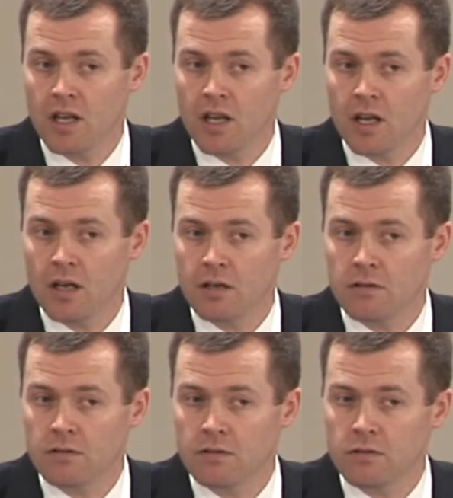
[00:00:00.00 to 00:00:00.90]

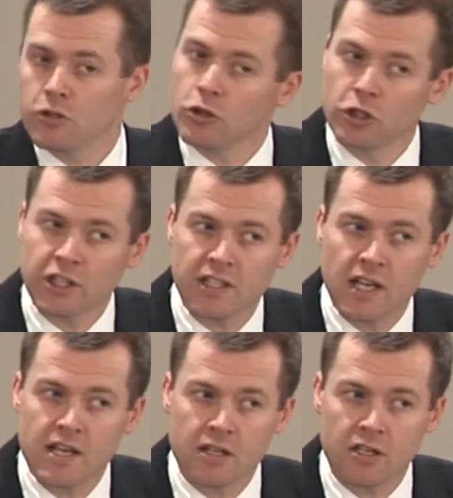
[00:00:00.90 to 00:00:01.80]
and you're looking
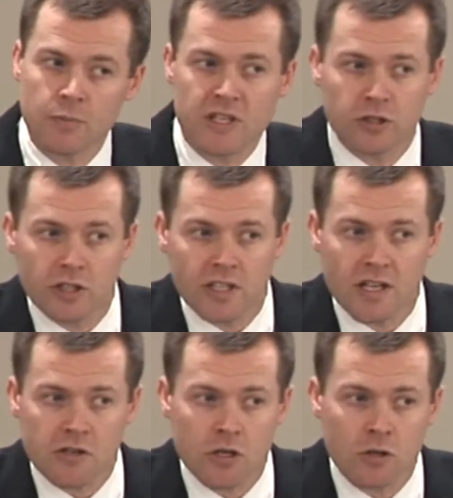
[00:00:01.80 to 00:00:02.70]
at him, he's looking
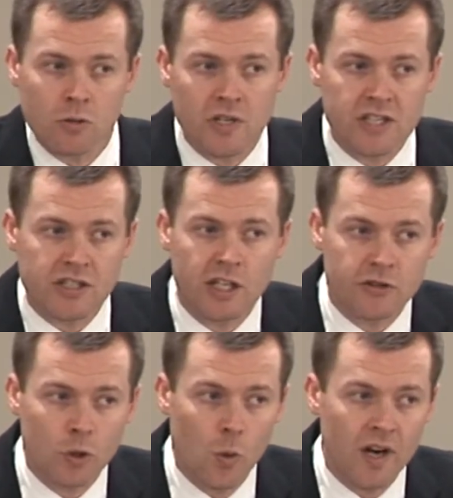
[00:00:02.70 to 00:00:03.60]
at you, he's
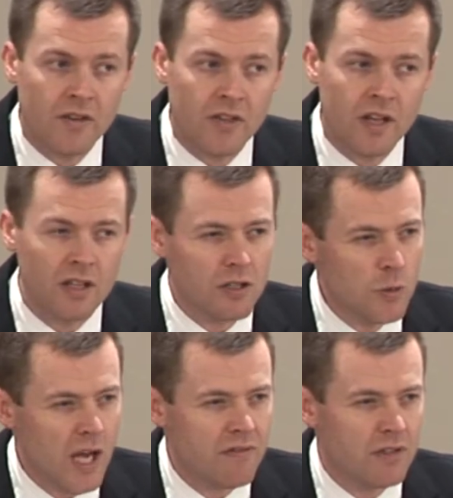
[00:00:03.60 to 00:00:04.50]
telling you one thing, and
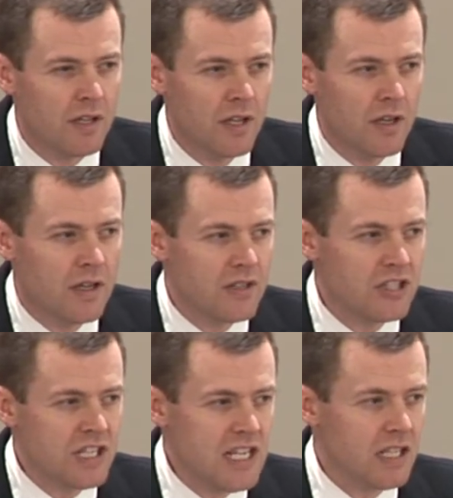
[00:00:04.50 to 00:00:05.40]
you have a
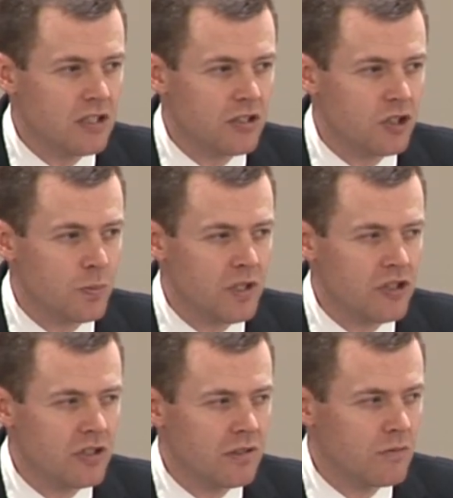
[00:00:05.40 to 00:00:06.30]
sneaky
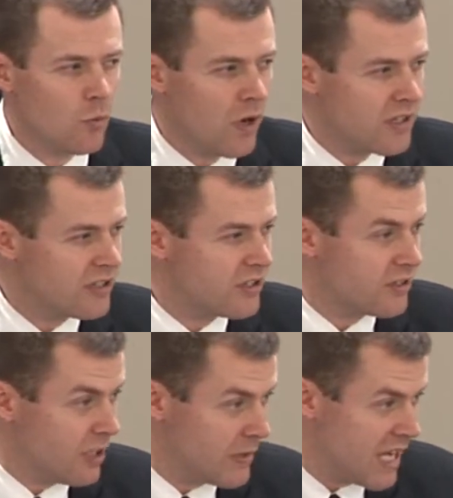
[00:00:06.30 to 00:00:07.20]
suspicion
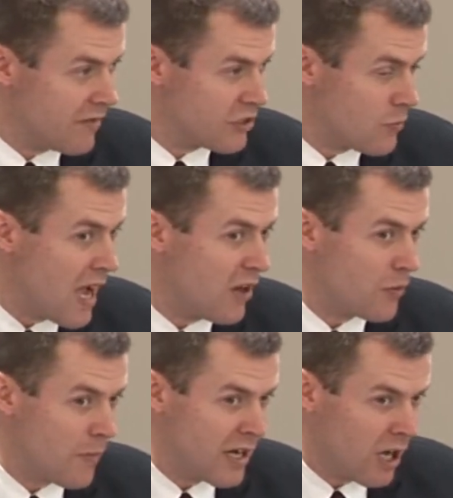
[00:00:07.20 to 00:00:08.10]
what's coming out of his
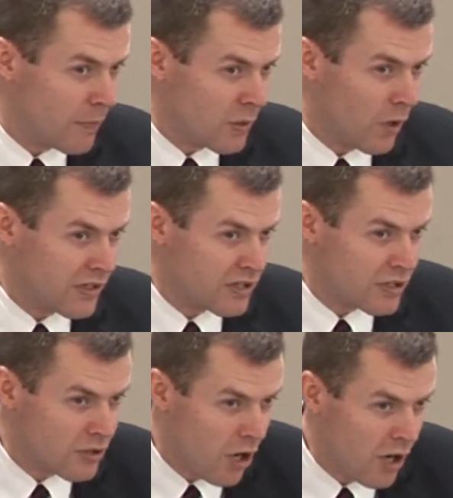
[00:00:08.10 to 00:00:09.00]
mouth may not be what's in
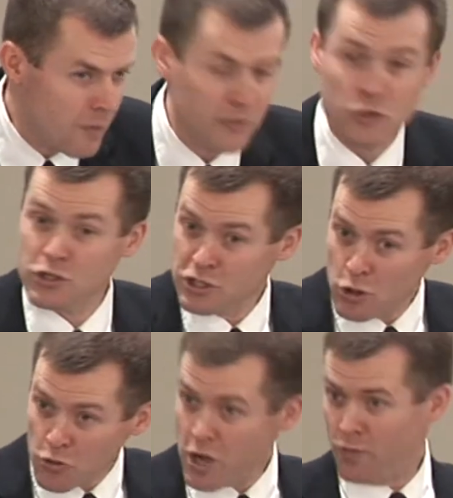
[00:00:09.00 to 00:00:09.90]
his heart, but you
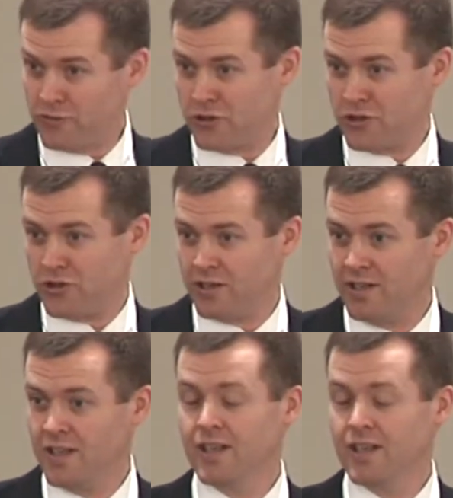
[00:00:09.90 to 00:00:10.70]
don't know for sure.